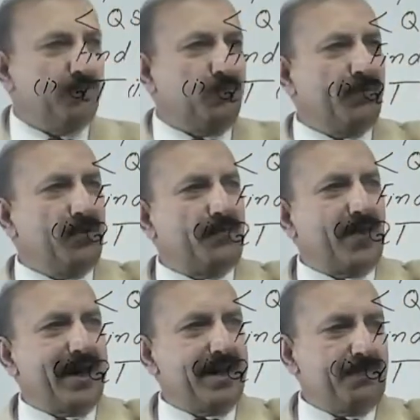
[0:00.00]
We will
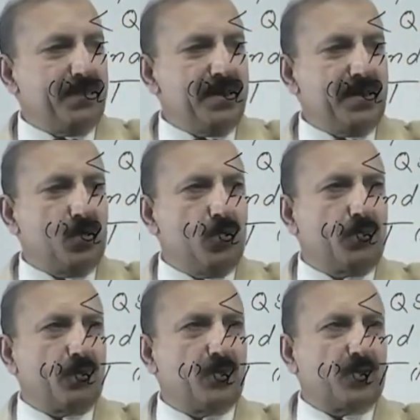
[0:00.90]
find PQ
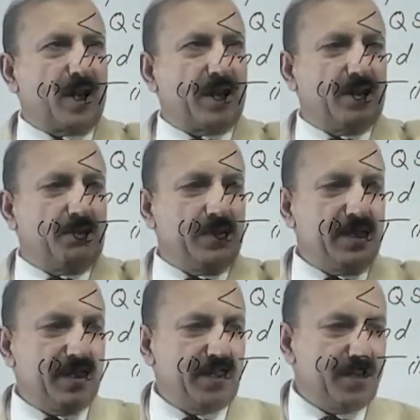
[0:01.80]
from the triangle
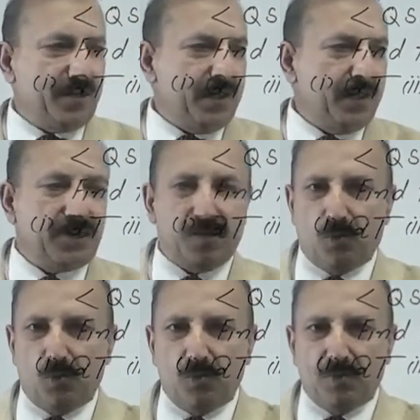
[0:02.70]

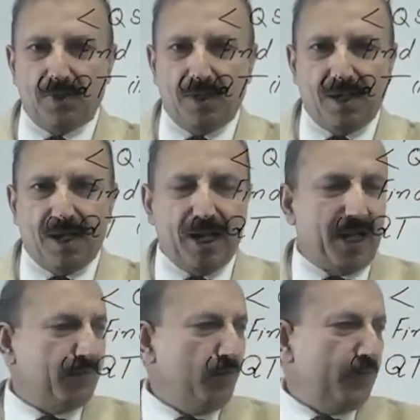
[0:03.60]
PTQ
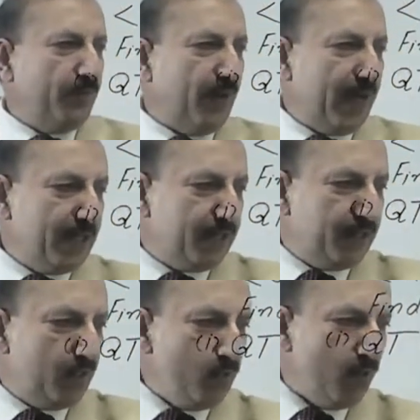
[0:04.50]
and we will find
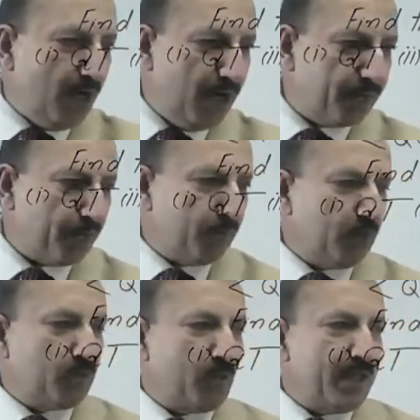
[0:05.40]
QR from
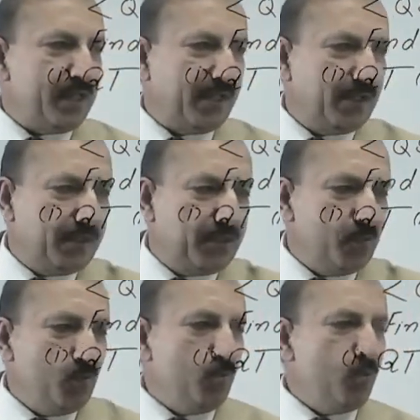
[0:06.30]
the triangle
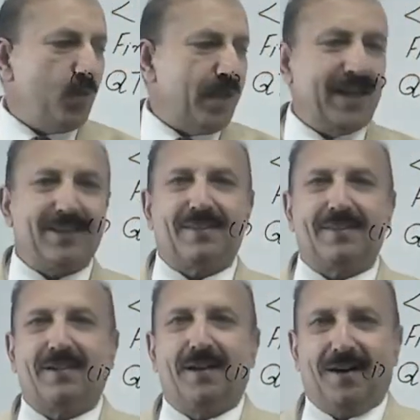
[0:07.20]

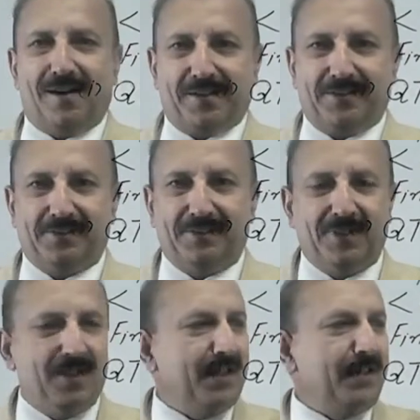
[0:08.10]
QSR.
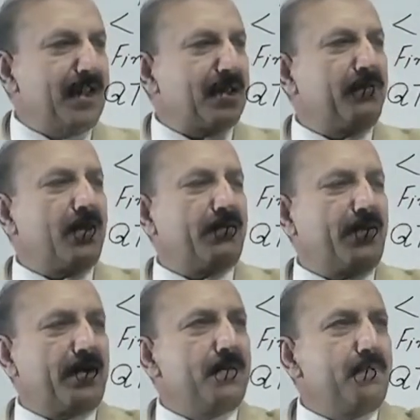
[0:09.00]
Let's work
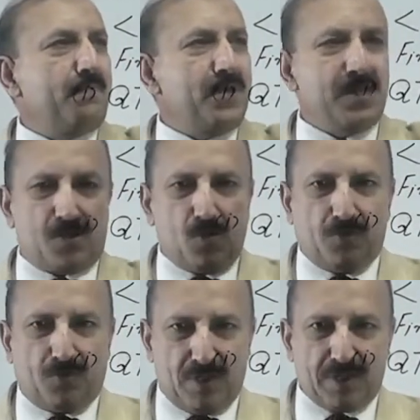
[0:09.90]
for PQ
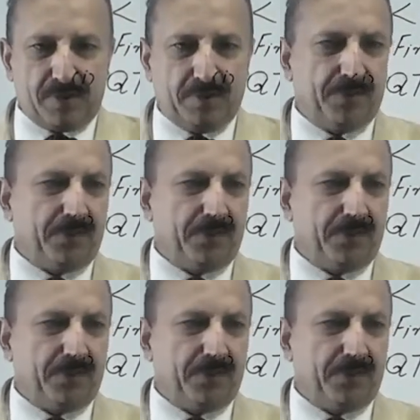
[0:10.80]
first.